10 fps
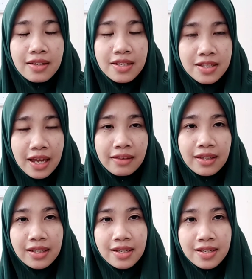The
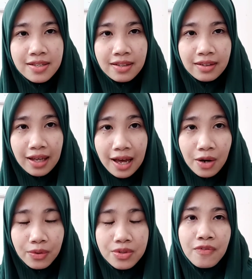setting is in the
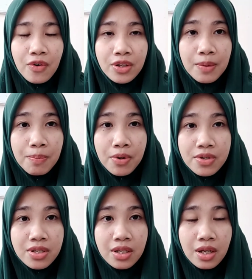house. For the
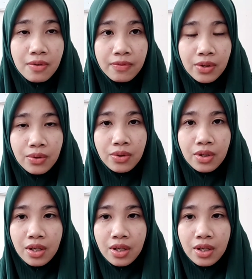persona view,